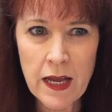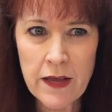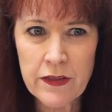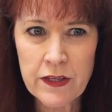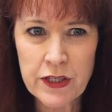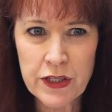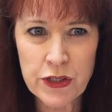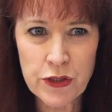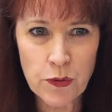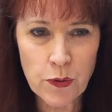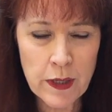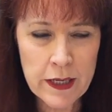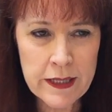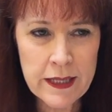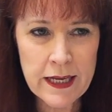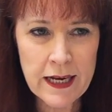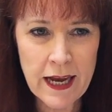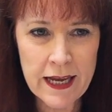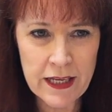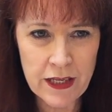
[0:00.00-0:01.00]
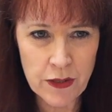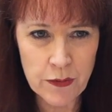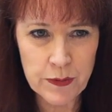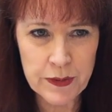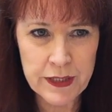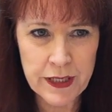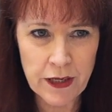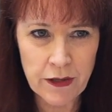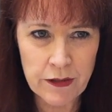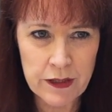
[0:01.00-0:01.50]
The story that I
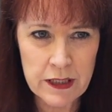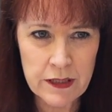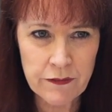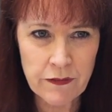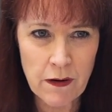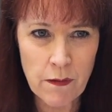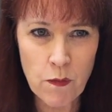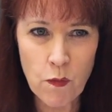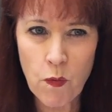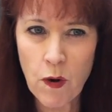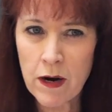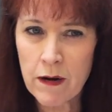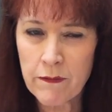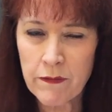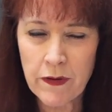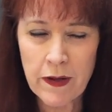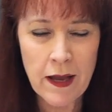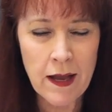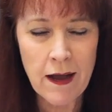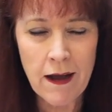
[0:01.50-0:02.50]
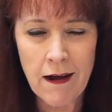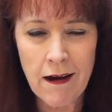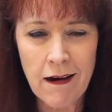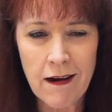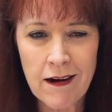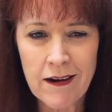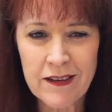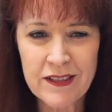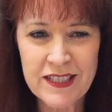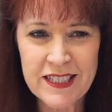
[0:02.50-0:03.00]
use here is from one of
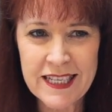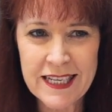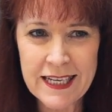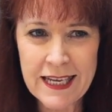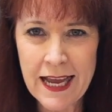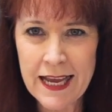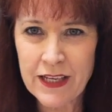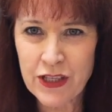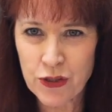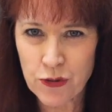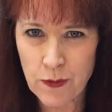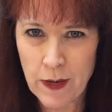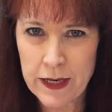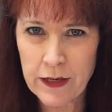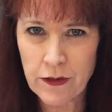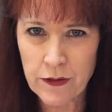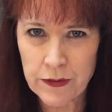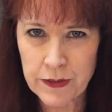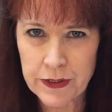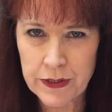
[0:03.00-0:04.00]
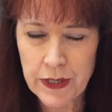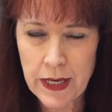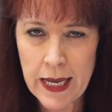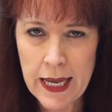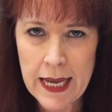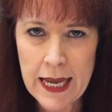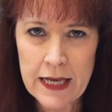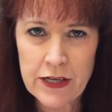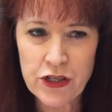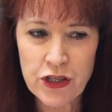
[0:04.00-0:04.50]
our TA trainers,
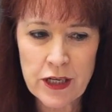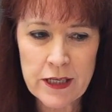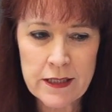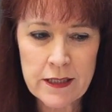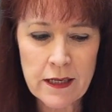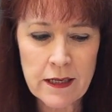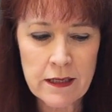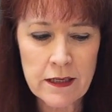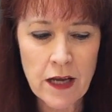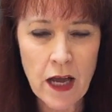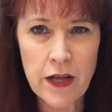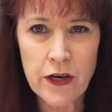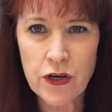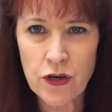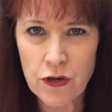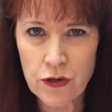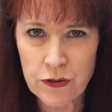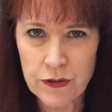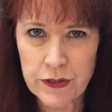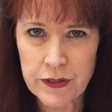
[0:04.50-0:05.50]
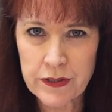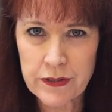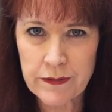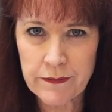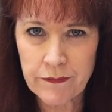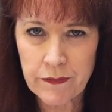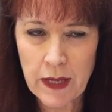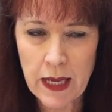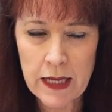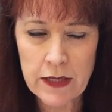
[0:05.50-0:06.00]
and she's a
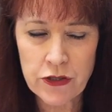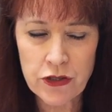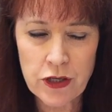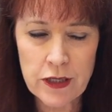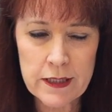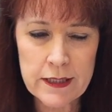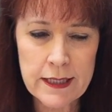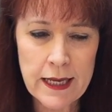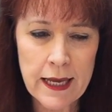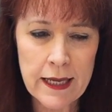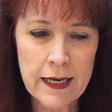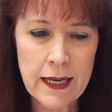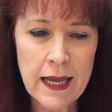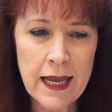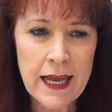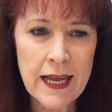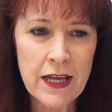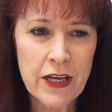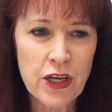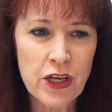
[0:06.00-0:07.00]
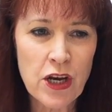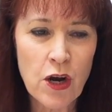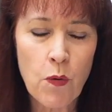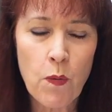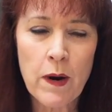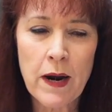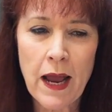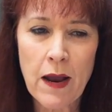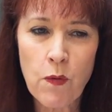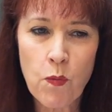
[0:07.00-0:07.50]
nurse, and she said, you know,
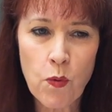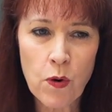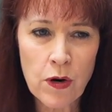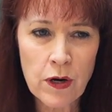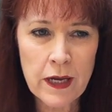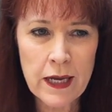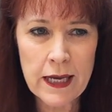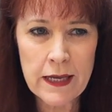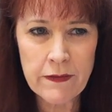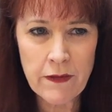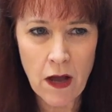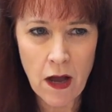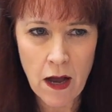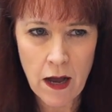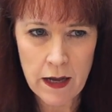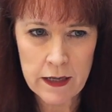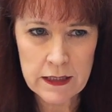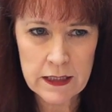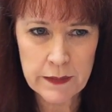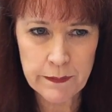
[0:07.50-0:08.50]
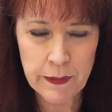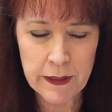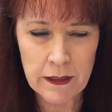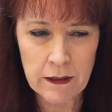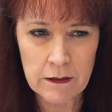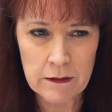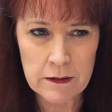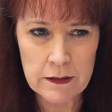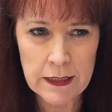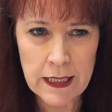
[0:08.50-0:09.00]
when I work in the
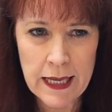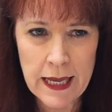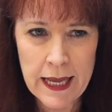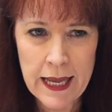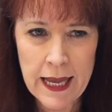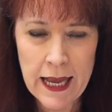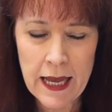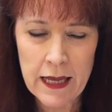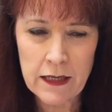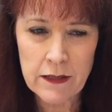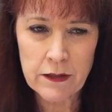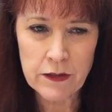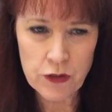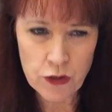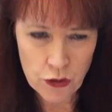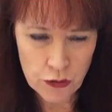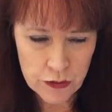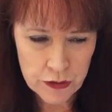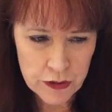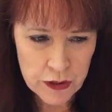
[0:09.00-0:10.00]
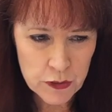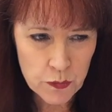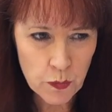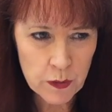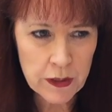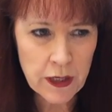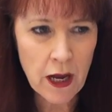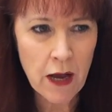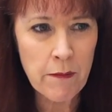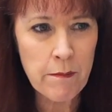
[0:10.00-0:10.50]
hospital and nurses
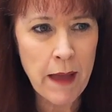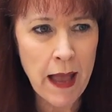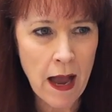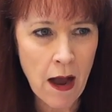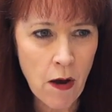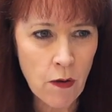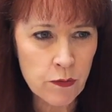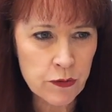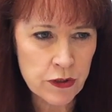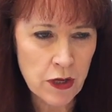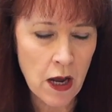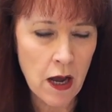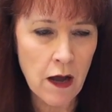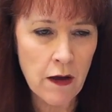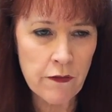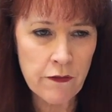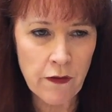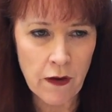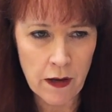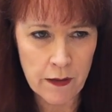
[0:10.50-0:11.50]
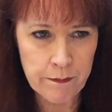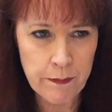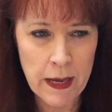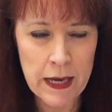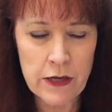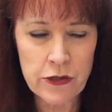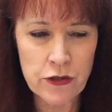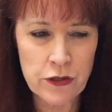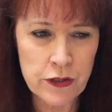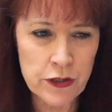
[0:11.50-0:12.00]
would come out of a
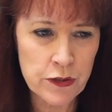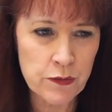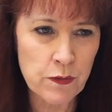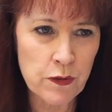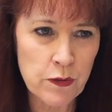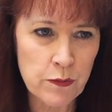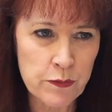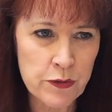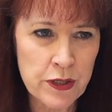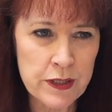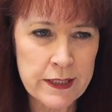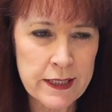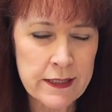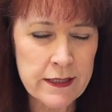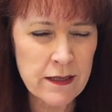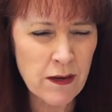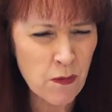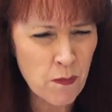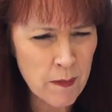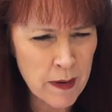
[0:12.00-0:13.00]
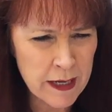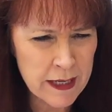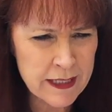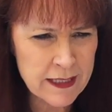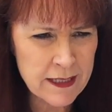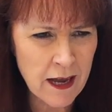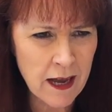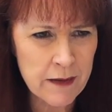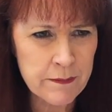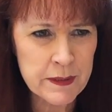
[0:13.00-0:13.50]
patient's room, she says, so many
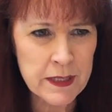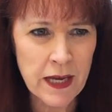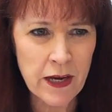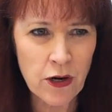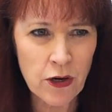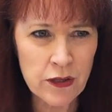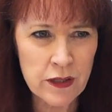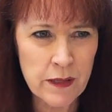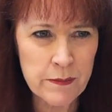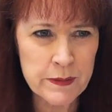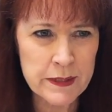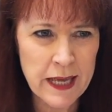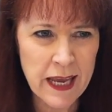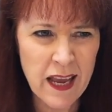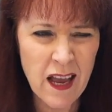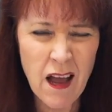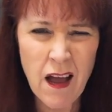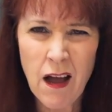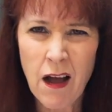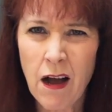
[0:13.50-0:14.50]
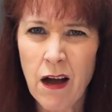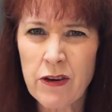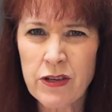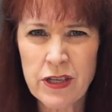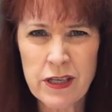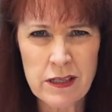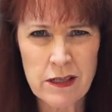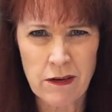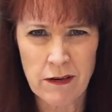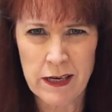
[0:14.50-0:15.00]
times I heard them say, oh,
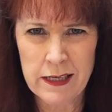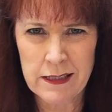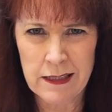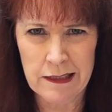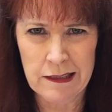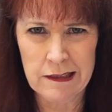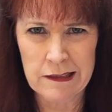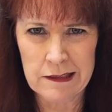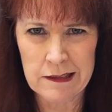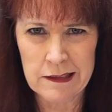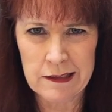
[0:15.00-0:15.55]
she's crazy.